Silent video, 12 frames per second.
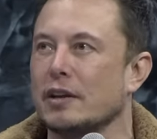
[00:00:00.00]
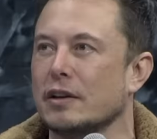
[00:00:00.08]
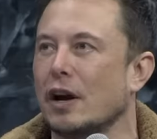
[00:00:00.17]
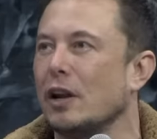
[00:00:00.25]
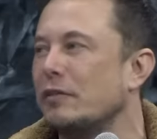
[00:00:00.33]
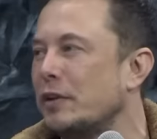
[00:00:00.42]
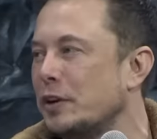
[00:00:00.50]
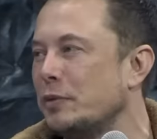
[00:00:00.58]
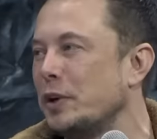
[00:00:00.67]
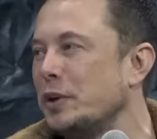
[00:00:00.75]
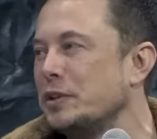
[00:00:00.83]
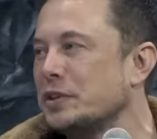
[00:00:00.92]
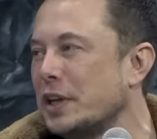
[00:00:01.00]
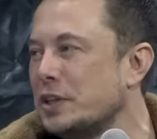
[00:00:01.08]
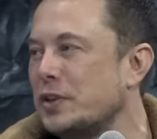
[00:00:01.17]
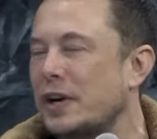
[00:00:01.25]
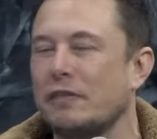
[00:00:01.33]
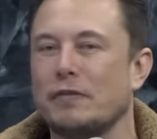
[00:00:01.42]
Gulliver, where you just get
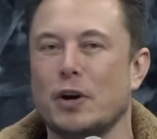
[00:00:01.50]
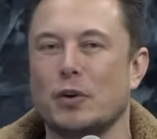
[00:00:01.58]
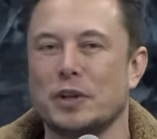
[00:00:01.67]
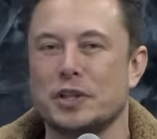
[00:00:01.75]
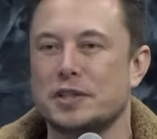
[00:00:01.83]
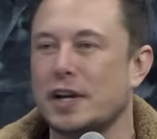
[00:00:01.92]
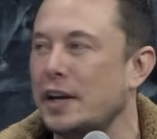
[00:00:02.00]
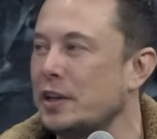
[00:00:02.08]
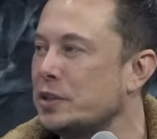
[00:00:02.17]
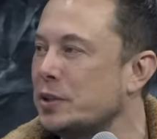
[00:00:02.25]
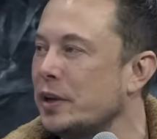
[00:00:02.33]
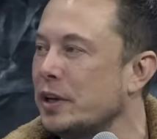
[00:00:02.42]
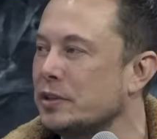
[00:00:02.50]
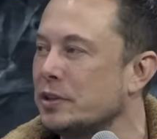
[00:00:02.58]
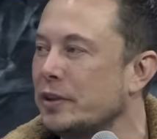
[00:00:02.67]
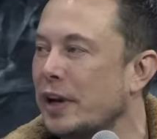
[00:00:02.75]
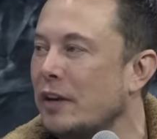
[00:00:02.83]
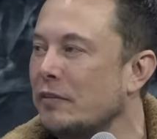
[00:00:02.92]
trapped by all these tiny strings and
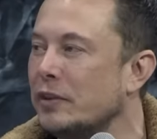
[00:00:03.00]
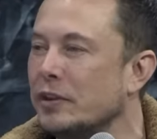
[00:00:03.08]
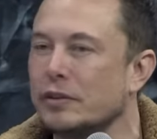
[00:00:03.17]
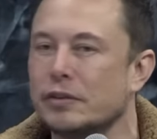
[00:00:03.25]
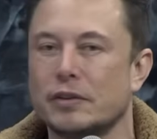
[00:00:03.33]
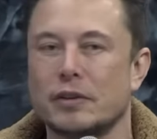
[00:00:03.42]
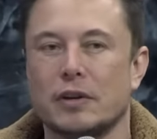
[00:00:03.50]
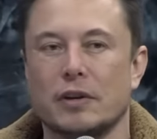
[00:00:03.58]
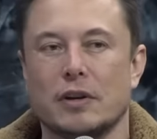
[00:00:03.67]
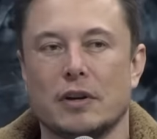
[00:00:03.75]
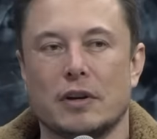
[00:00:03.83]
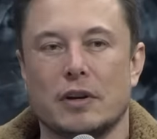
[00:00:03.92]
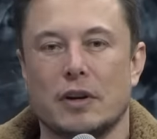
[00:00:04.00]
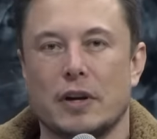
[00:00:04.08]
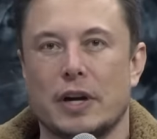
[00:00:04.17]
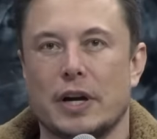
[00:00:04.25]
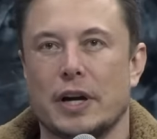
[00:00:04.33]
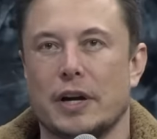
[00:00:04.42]
you can't move.
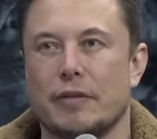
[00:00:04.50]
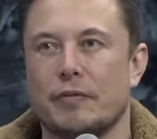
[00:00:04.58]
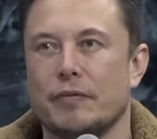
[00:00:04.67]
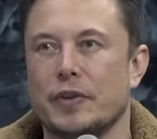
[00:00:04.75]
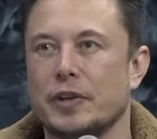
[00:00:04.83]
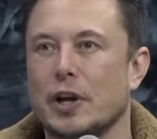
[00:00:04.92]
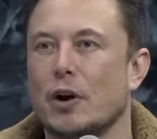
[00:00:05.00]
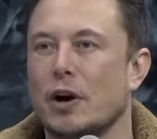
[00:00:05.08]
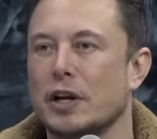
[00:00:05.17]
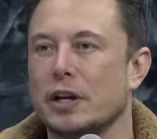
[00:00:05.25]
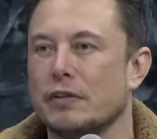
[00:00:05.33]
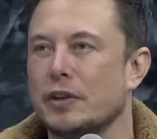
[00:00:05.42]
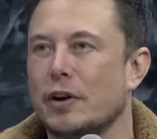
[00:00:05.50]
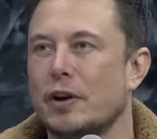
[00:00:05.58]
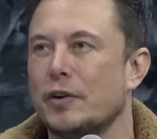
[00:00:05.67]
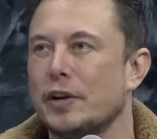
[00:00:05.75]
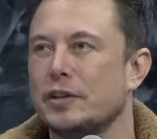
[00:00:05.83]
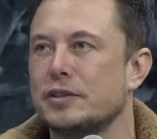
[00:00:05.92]
Um, you get hardening of the
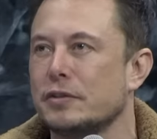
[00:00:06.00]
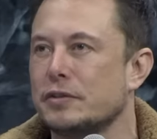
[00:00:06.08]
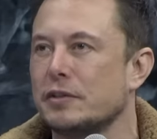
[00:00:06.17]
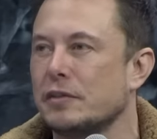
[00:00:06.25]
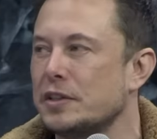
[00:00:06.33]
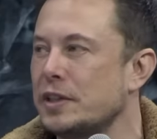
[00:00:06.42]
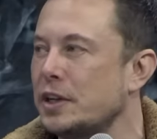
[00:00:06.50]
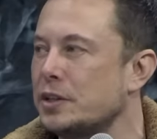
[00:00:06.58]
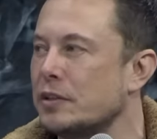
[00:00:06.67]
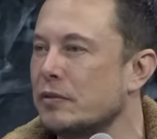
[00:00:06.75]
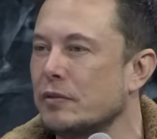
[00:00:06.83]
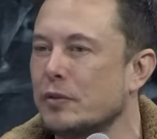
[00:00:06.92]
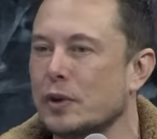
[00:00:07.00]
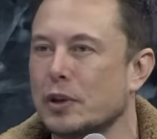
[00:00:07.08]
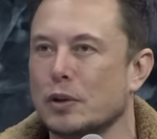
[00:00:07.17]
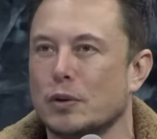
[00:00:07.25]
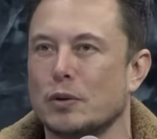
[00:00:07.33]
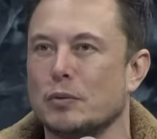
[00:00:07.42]
arteries of civilization with,
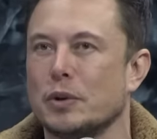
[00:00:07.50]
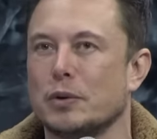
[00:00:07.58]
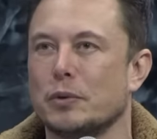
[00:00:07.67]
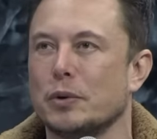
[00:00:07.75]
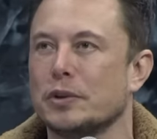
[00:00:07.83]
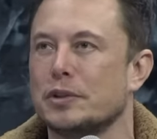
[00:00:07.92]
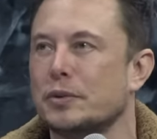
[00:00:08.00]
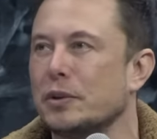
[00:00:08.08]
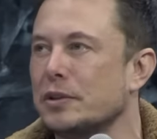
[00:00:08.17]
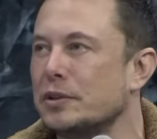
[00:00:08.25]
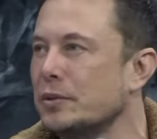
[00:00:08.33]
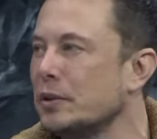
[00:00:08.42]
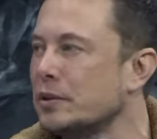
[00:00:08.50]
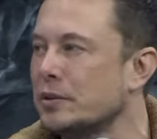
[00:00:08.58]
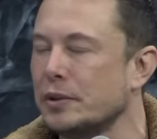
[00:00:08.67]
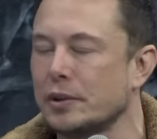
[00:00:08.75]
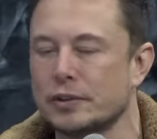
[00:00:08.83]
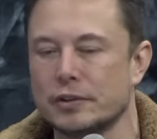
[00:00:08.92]
law, with rules and rules and rules and
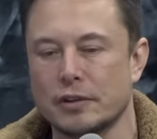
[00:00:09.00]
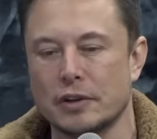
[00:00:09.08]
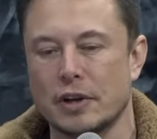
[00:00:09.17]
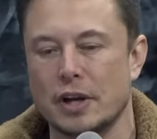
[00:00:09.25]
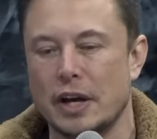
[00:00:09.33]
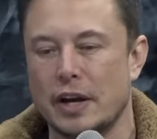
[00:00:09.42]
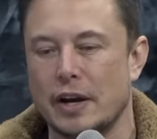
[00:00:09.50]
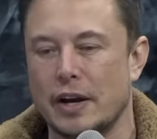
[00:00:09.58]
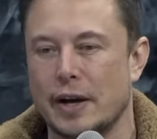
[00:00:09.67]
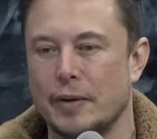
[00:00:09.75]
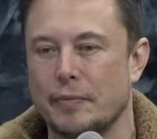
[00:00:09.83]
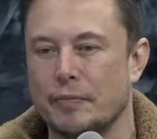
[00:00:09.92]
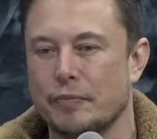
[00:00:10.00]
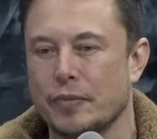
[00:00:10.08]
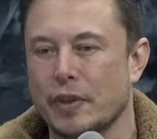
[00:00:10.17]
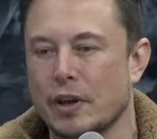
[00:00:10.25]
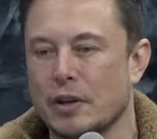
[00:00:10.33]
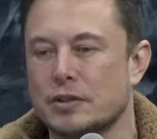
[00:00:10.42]
rules. Um,
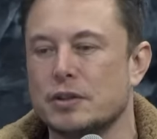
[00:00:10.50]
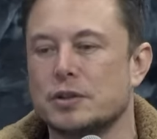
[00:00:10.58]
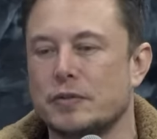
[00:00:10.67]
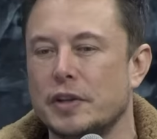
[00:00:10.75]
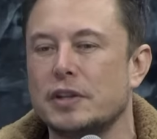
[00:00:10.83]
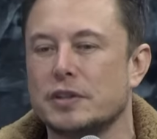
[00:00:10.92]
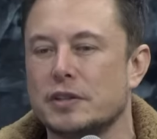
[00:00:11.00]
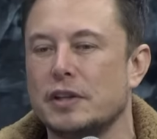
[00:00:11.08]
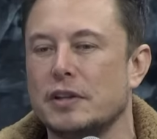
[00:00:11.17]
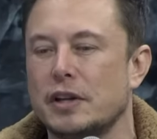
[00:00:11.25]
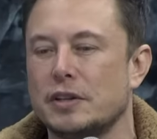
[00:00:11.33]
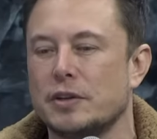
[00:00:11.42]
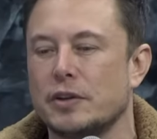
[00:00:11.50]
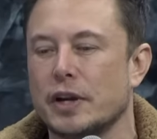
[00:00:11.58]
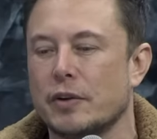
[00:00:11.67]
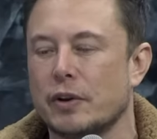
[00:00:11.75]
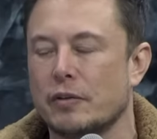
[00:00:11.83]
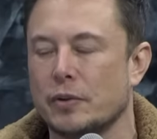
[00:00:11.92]
so it should be just easier to
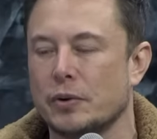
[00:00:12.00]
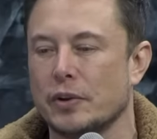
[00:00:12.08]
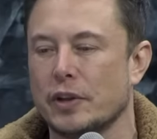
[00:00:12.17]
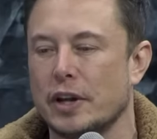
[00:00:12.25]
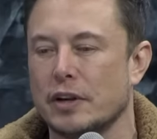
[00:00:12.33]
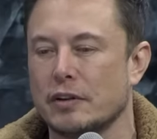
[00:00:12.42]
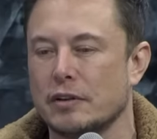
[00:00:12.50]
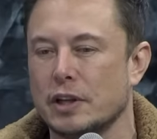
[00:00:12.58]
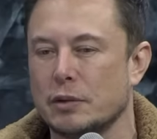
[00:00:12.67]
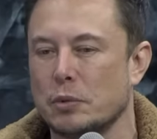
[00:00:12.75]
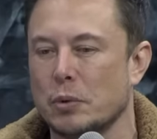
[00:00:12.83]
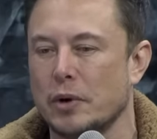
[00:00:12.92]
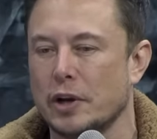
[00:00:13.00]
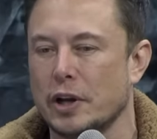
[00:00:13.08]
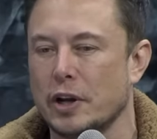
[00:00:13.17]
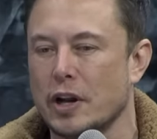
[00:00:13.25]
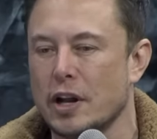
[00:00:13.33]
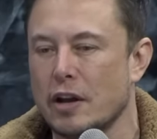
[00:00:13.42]
get rid of a rule than, than to put one in.